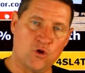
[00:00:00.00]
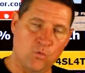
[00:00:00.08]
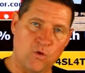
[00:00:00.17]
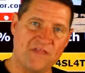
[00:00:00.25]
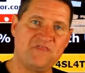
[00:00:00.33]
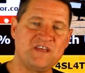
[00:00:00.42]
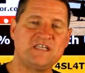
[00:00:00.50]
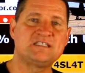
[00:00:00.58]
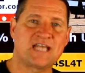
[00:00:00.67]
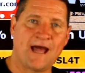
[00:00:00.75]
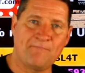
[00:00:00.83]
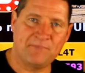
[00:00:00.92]
with
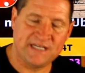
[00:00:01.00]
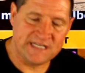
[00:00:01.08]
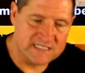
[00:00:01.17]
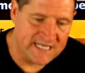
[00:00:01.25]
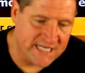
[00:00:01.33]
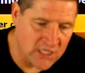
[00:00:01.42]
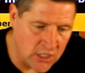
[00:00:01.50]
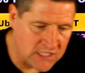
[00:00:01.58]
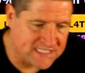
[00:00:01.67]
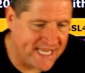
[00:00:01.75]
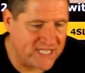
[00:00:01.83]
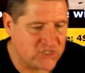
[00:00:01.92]
these companies in
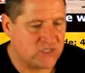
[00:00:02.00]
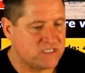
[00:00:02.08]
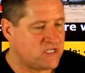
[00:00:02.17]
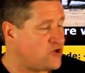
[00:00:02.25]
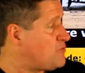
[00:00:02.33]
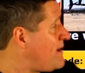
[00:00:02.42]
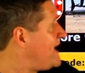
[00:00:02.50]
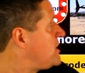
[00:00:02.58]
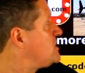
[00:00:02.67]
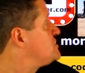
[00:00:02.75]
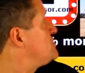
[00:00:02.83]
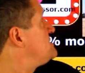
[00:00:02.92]
Los Angeles. So you might
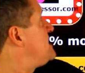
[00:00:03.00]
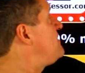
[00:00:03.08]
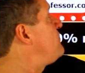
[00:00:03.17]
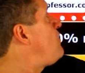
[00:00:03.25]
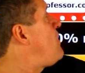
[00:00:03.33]
ask yourself